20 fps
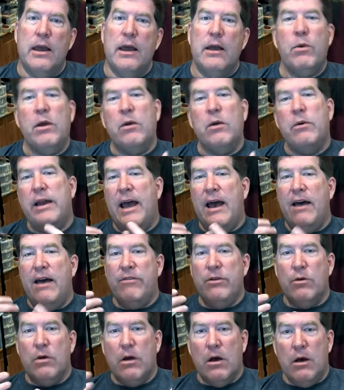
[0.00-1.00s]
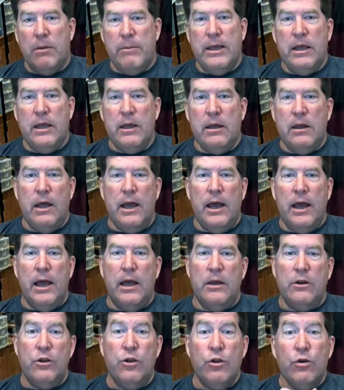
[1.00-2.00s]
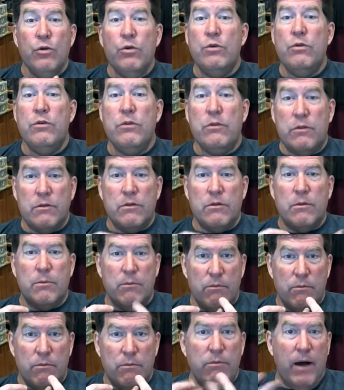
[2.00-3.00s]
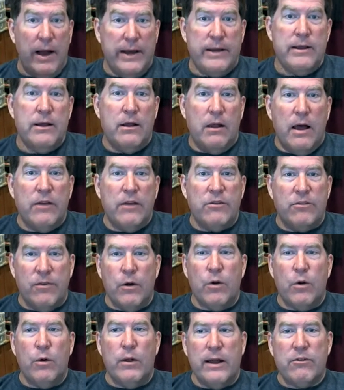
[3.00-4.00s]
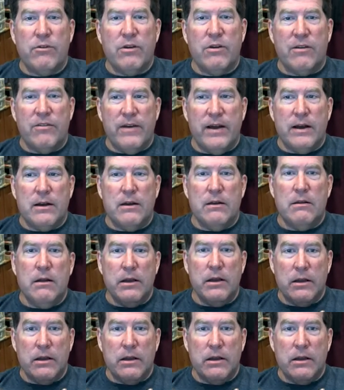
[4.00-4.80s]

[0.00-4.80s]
and we would have you come in and use some idealized photoelectric effect